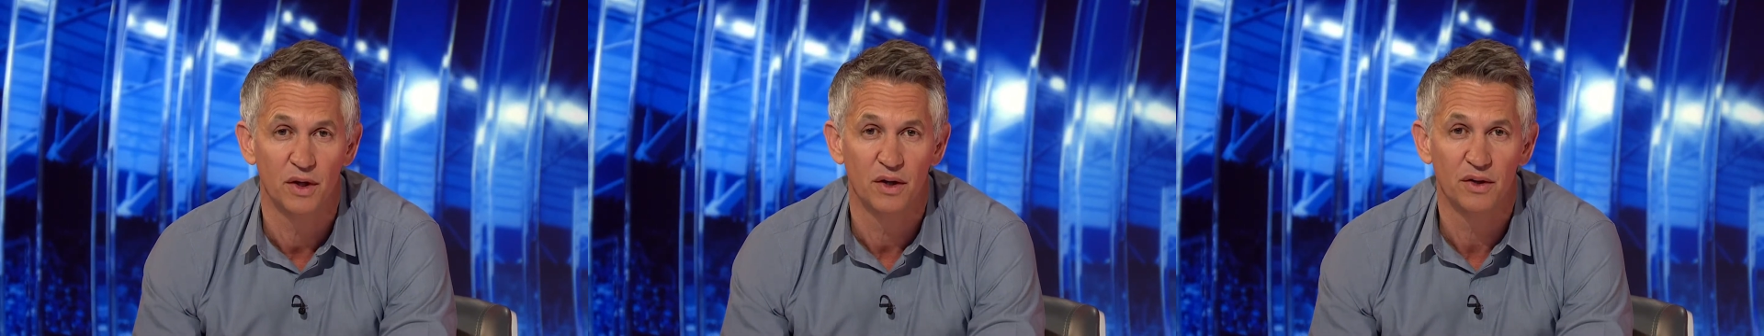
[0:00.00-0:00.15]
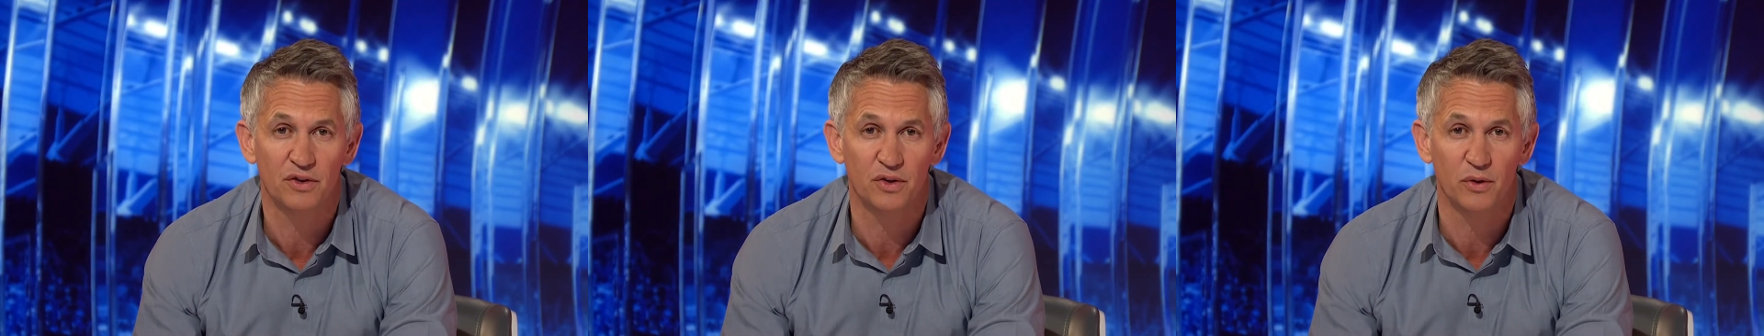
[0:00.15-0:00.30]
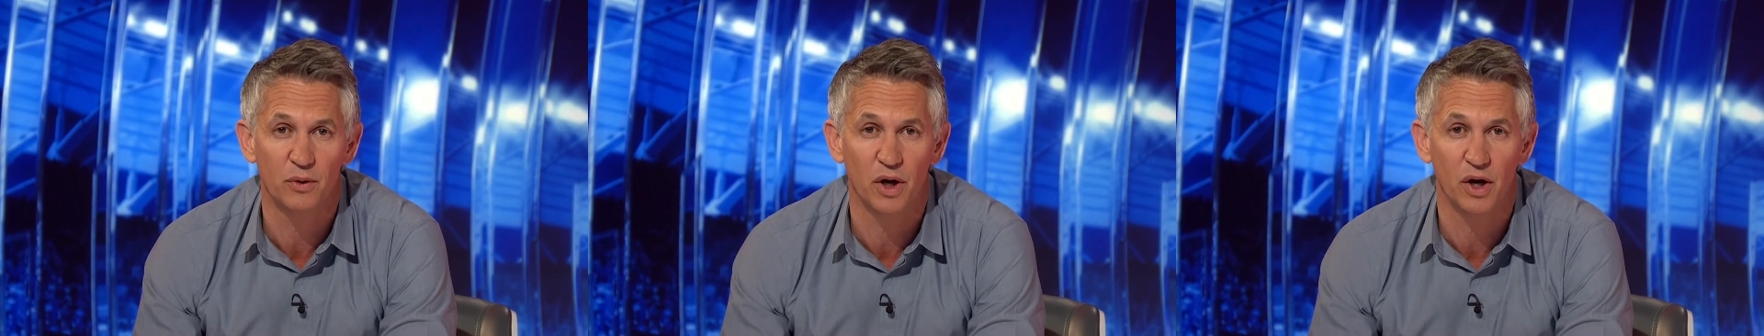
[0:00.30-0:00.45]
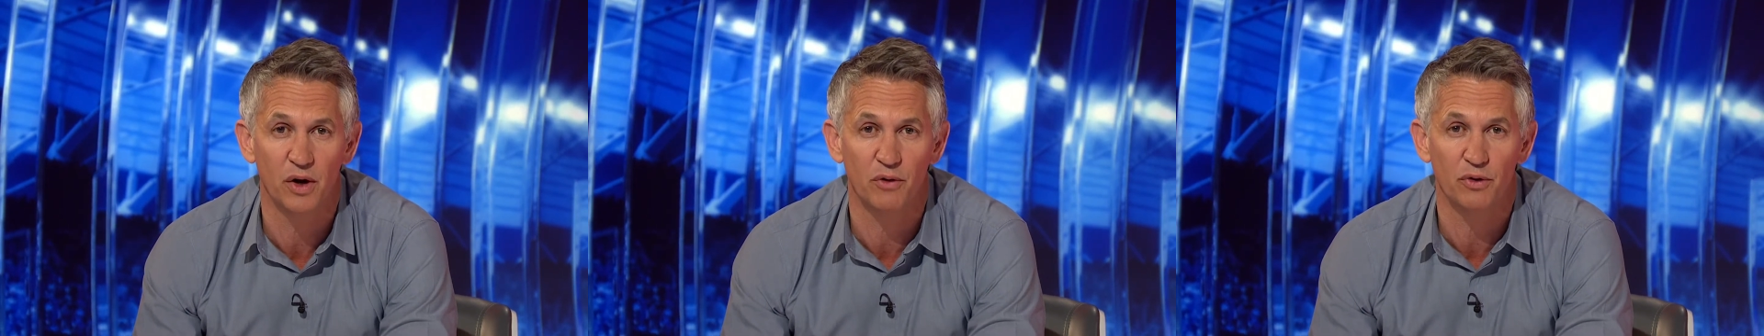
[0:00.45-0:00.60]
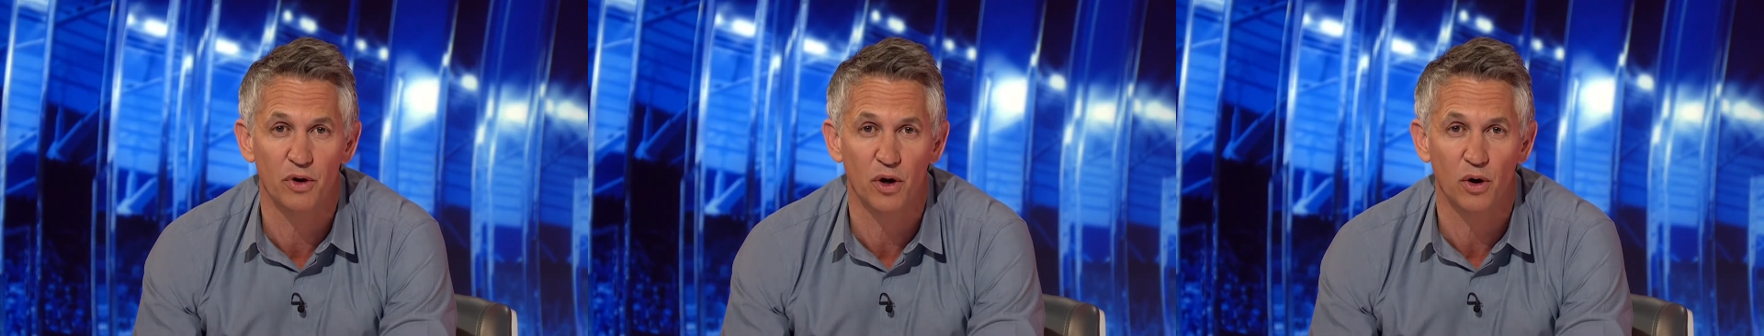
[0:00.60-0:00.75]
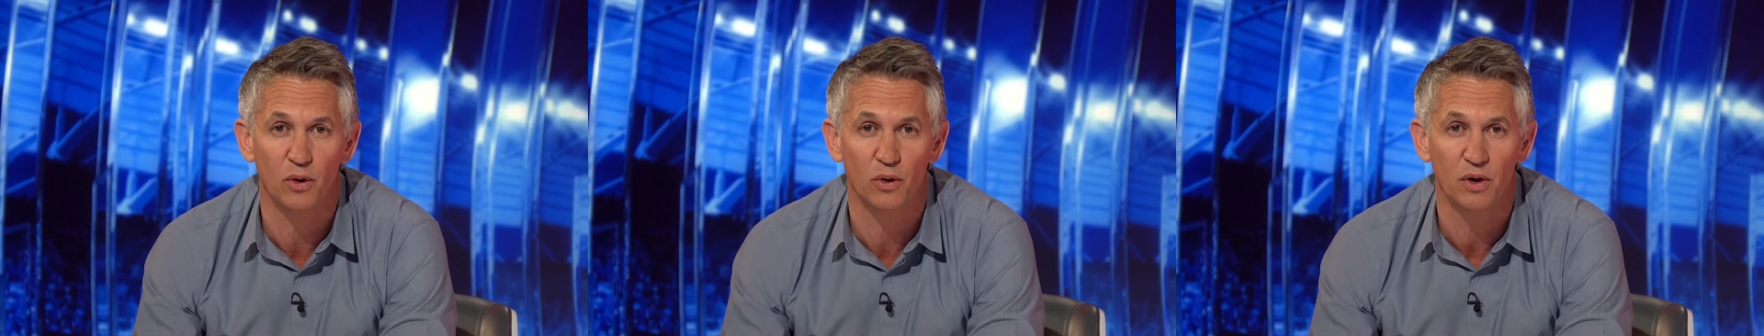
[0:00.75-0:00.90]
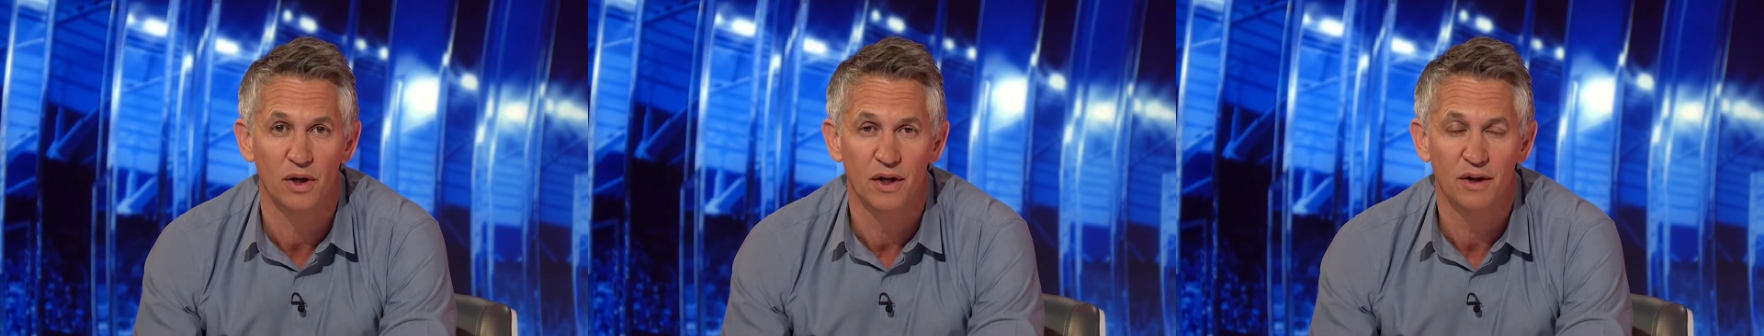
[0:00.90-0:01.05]
through her
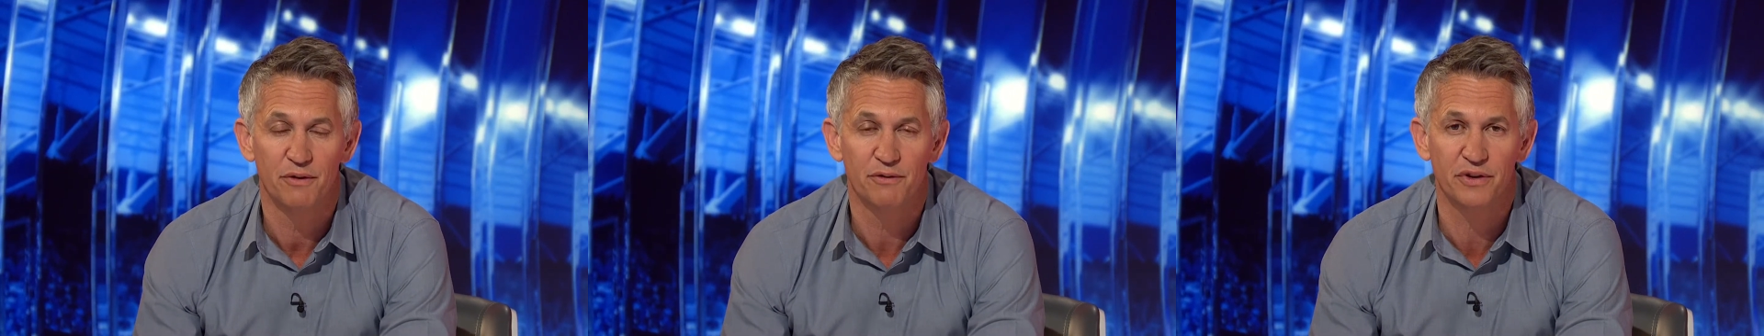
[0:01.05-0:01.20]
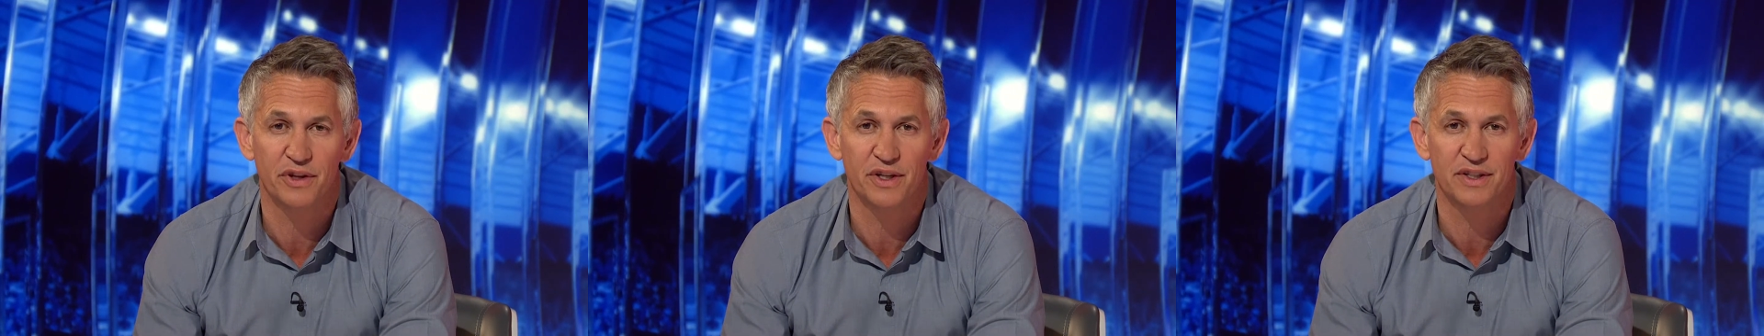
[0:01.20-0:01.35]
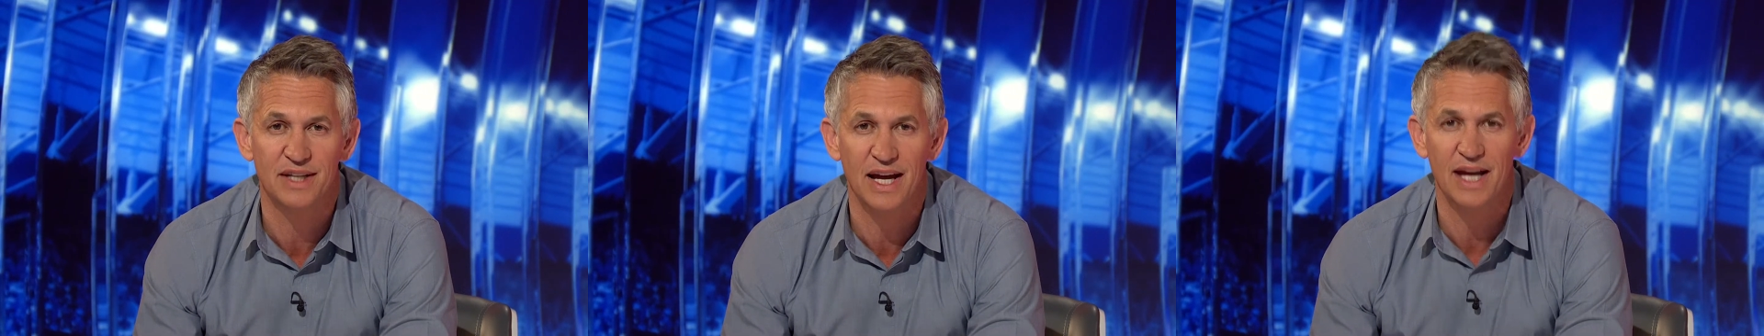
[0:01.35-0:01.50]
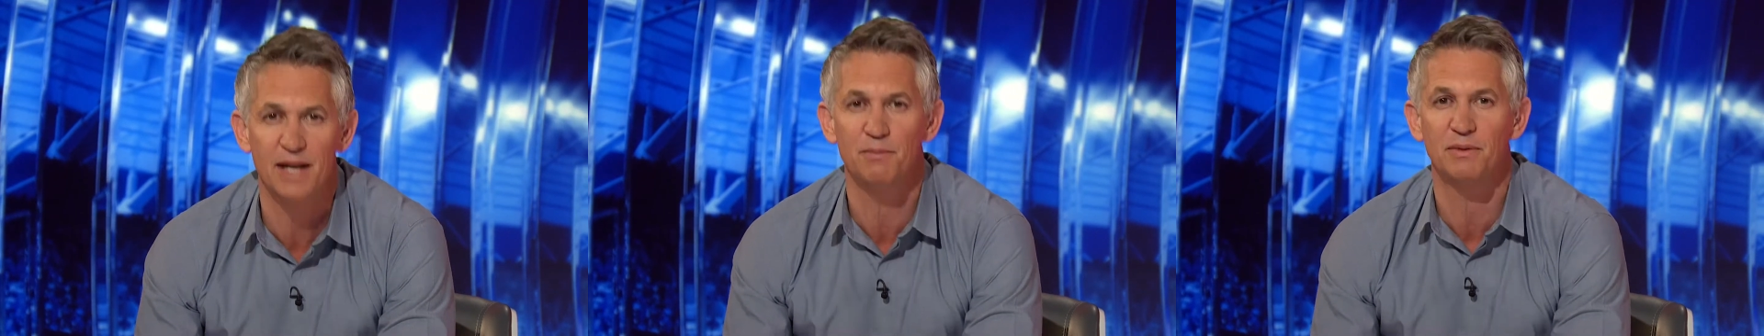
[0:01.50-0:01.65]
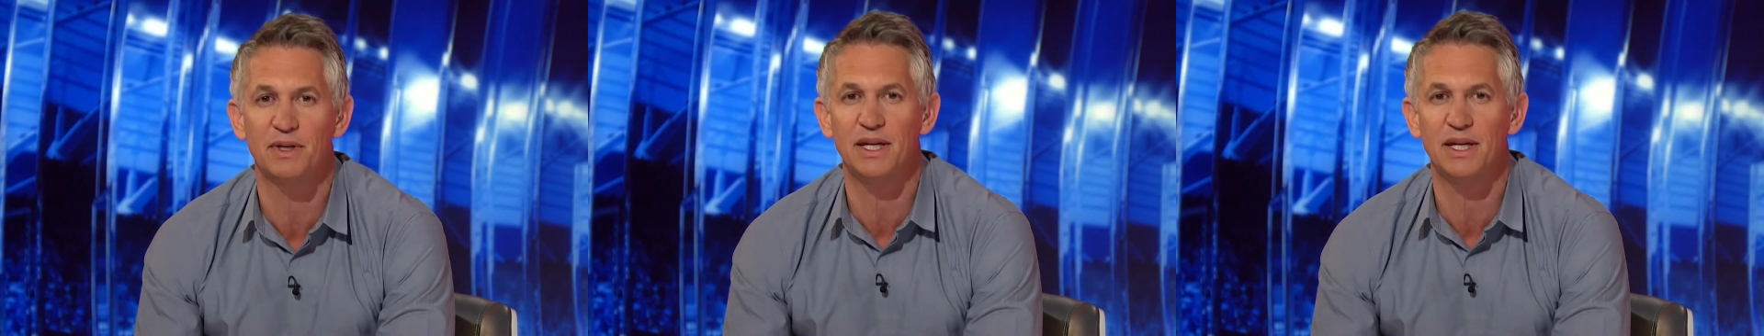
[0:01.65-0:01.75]
role for the Dame